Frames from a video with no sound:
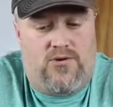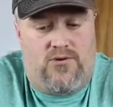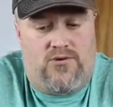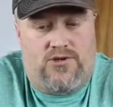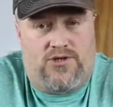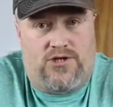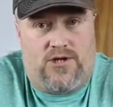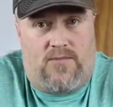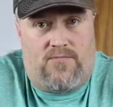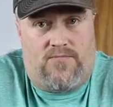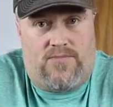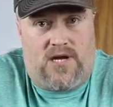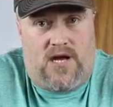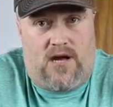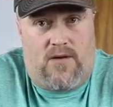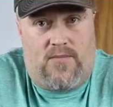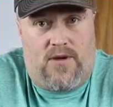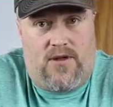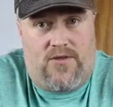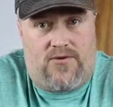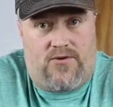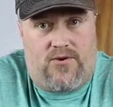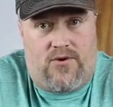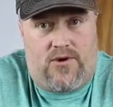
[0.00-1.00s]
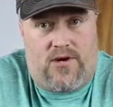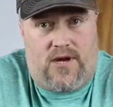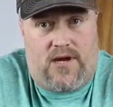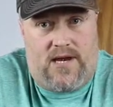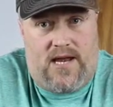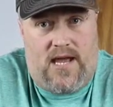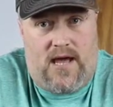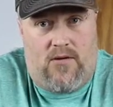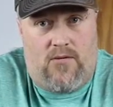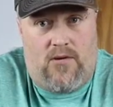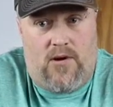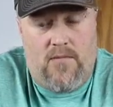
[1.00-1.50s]
jump down my throat on
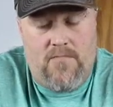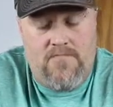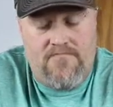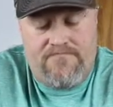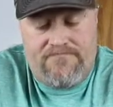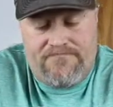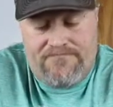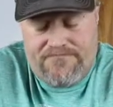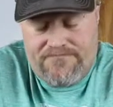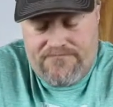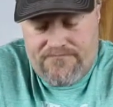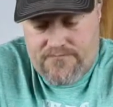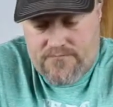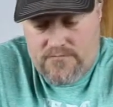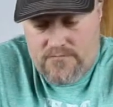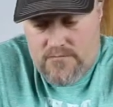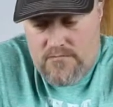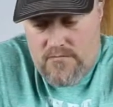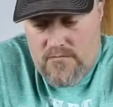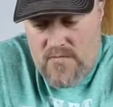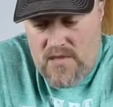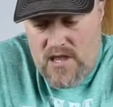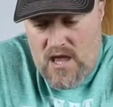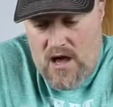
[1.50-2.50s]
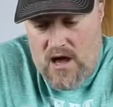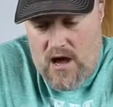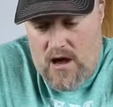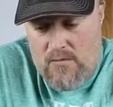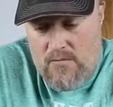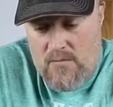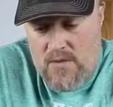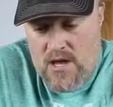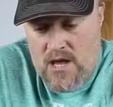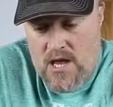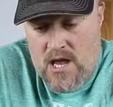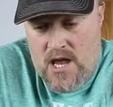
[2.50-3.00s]
that one.
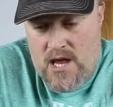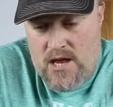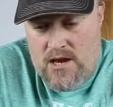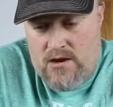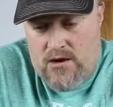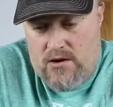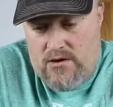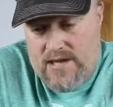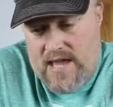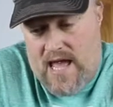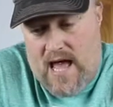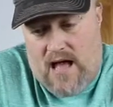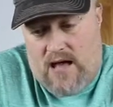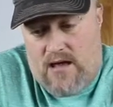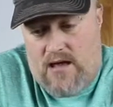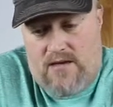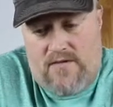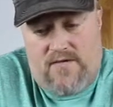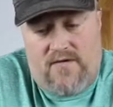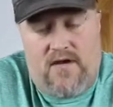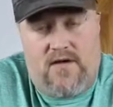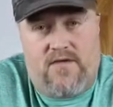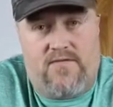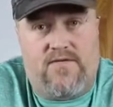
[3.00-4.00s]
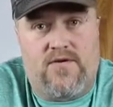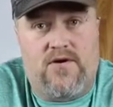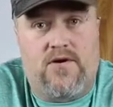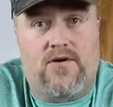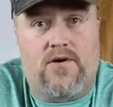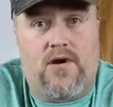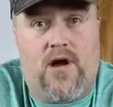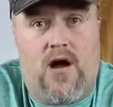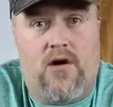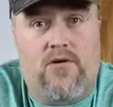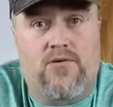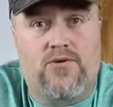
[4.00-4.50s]
If
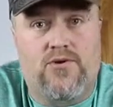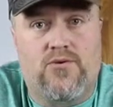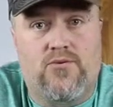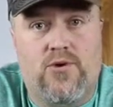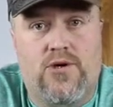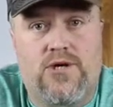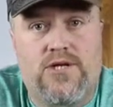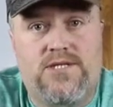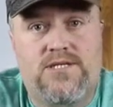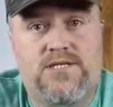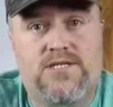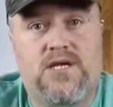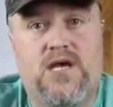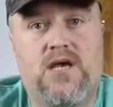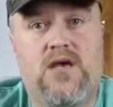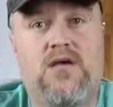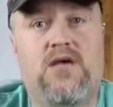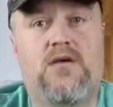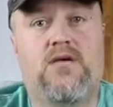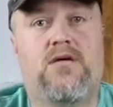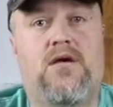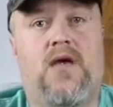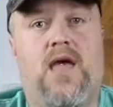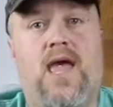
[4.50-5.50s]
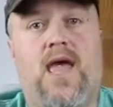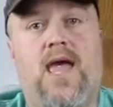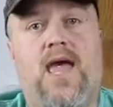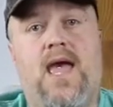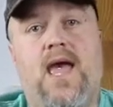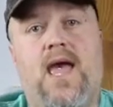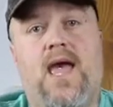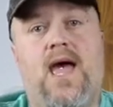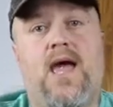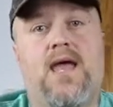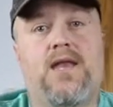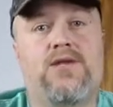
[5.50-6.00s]
you're out in the woods
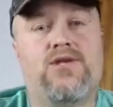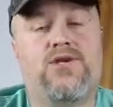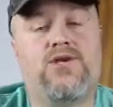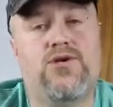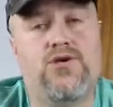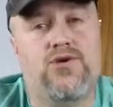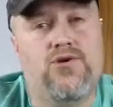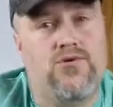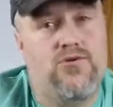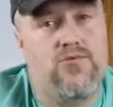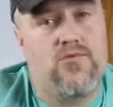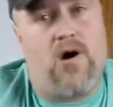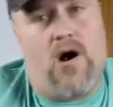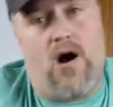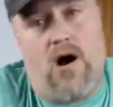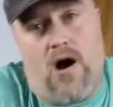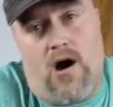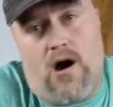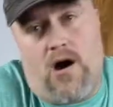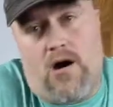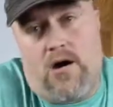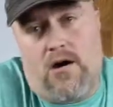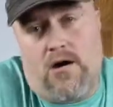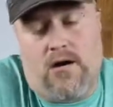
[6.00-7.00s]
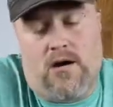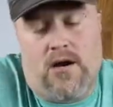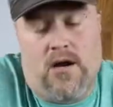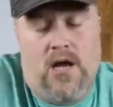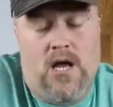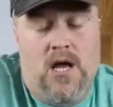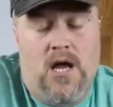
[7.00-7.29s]
and you are